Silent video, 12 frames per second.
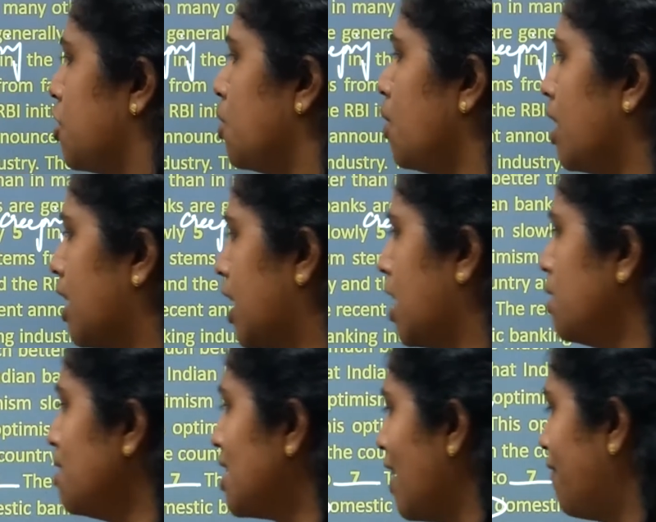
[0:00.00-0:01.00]
new
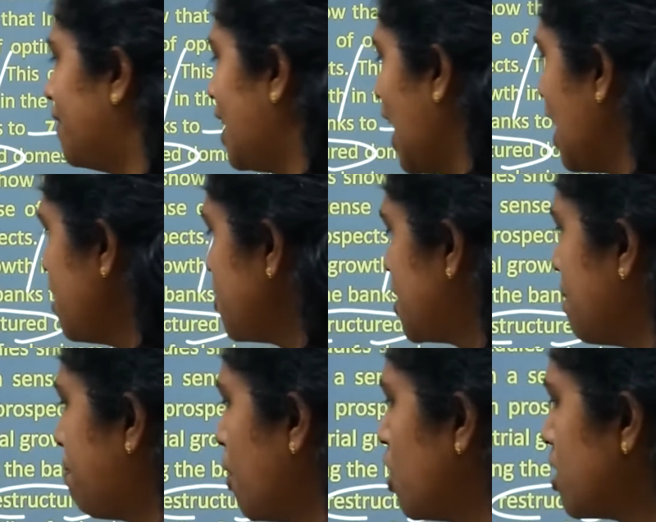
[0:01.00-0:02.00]
accounts have dashed
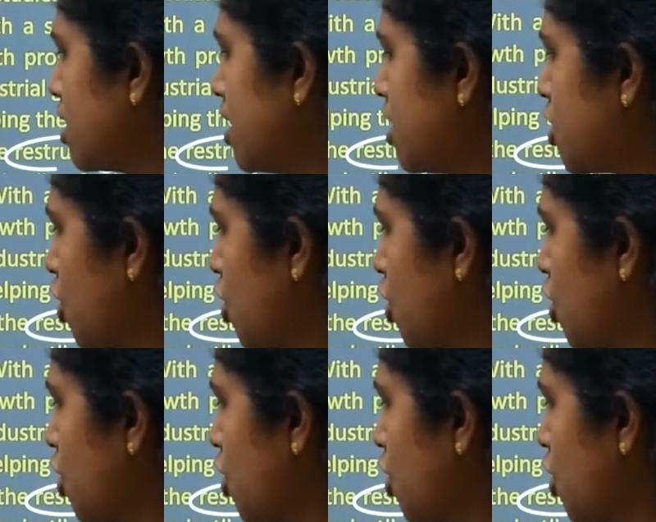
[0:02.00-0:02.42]
deposits